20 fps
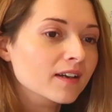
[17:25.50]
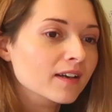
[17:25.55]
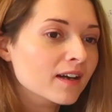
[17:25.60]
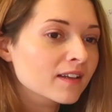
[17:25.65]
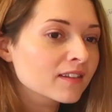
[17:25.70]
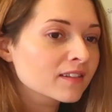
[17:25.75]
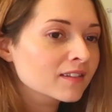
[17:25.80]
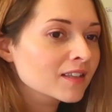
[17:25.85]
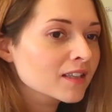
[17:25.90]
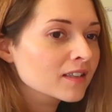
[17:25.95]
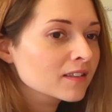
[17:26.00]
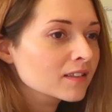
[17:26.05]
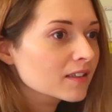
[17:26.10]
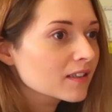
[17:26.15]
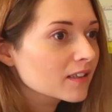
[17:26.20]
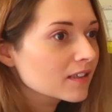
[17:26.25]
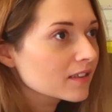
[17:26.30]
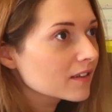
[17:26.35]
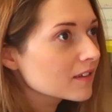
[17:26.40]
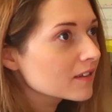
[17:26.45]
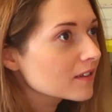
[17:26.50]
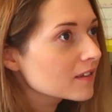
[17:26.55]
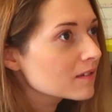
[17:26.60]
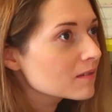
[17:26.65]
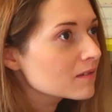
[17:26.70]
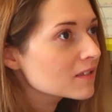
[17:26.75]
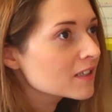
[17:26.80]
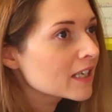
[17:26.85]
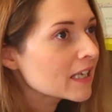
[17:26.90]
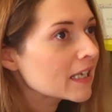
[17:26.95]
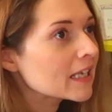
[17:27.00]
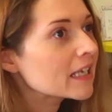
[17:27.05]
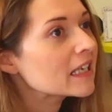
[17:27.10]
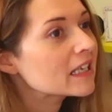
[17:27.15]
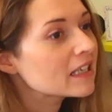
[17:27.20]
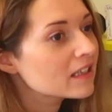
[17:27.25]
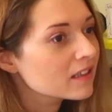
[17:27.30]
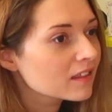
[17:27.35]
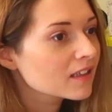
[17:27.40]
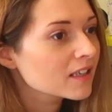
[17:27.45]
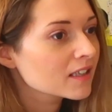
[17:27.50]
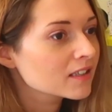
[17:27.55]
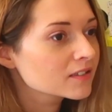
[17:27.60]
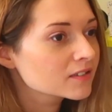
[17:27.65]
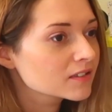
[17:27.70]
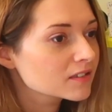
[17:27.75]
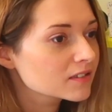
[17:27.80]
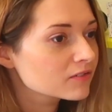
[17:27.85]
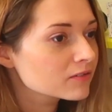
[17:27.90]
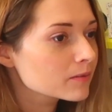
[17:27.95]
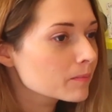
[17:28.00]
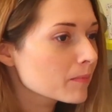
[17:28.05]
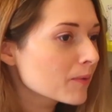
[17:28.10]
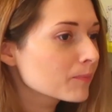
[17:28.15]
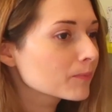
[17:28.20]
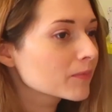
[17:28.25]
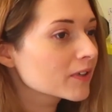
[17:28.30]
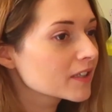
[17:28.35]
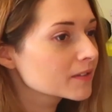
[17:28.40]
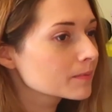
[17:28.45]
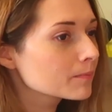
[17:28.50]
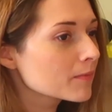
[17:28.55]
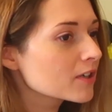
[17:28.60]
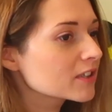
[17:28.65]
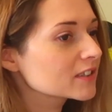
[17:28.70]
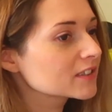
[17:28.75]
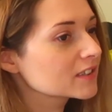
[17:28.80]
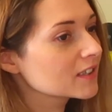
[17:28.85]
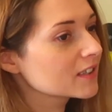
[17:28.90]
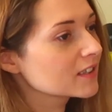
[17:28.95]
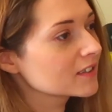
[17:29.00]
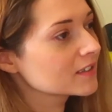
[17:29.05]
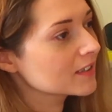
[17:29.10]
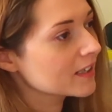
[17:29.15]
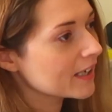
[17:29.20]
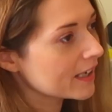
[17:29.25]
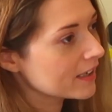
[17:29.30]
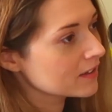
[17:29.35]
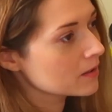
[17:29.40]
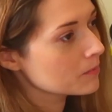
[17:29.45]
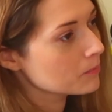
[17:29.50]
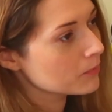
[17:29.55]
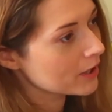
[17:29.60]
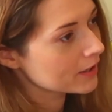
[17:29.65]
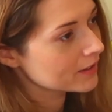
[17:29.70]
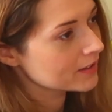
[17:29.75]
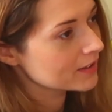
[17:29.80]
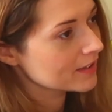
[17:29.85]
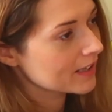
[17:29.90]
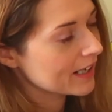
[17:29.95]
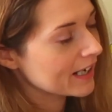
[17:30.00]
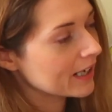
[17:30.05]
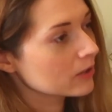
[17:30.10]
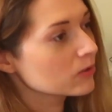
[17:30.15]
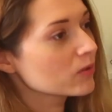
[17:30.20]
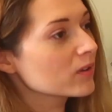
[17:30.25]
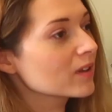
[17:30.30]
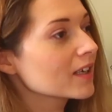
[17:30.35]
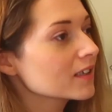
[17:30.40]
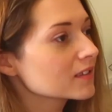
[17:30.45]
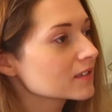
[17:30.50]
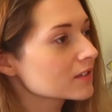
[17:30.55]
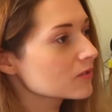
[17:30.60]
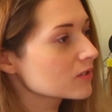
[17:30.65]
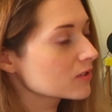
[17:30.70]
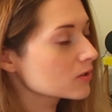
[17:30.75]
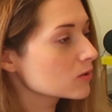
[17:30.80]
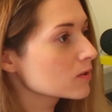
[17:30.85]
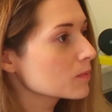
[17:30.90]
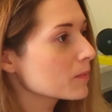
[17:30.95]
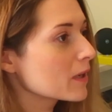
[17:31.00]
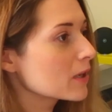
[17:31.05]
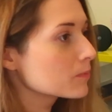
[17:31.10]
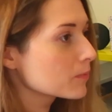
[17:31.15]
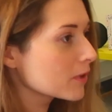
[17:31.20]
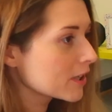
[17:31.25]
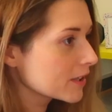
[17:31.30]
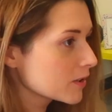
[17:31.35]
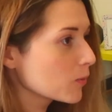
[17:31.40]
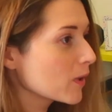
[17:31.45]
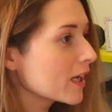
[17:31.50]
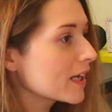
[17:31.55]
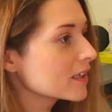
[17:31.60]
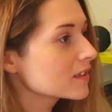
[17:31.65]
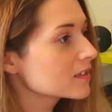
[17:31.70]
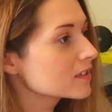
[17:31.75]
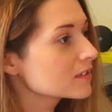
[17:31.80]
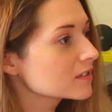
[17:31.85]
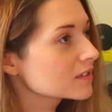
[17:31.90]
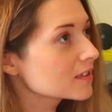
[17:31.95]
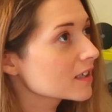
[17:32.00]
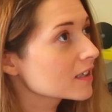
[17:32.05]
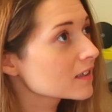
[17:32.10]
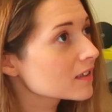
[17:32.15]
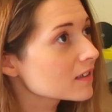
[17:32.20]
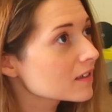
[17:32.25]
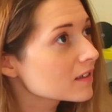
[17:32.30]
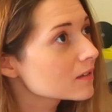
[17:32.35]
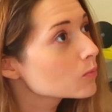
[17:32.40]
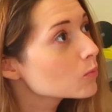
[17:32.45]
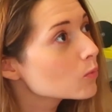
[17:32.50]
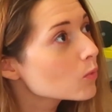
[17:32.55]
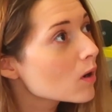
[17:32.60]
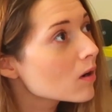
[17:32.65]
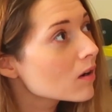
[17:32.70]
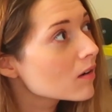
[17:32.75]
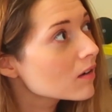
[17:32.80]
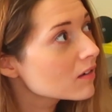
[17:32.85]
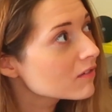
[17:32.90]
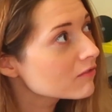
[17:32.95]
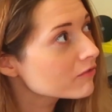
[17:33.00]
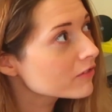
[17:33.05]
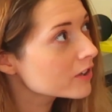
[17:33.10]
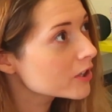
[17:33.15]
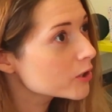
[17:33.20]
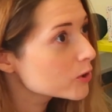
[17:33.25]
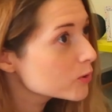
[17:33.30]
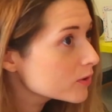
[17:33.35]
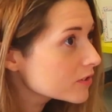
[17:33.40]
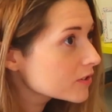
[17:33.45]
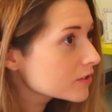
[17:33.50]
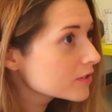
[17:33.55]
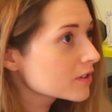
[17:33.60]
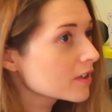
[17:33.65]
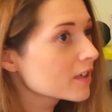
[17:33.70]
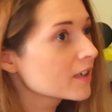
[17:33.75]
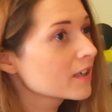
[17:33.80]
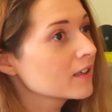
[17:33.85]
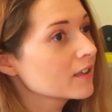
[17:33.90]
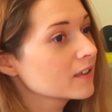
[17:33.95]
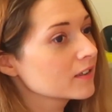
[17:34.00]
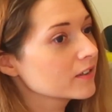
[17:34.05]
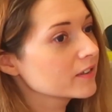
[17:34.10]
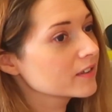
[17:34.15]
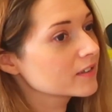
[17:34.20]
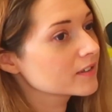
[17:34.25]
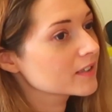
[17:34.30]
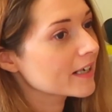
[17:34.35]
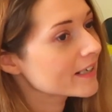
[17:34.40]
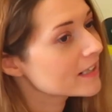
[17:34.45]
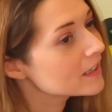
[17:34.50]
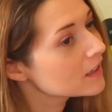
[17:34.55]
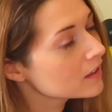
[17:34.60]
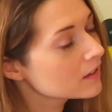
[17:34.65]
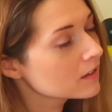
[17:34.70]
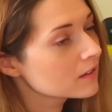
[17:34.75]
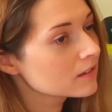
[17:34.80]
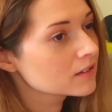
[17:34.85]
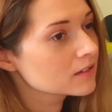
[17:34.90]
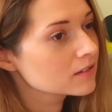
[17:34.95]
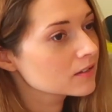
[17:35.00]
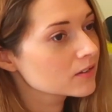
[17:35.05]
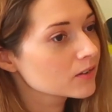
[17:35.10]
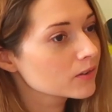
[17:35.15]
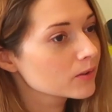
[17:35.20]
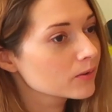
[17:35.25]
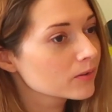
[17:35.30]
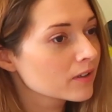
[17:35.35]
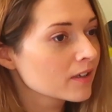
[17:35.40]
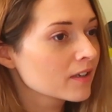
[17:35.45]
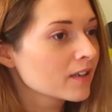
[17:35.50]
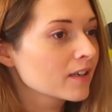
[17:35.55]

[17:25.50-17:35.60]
I think the key things to remember is marketing is getting the brand out there, so it's all about brand awareness and what routes you take to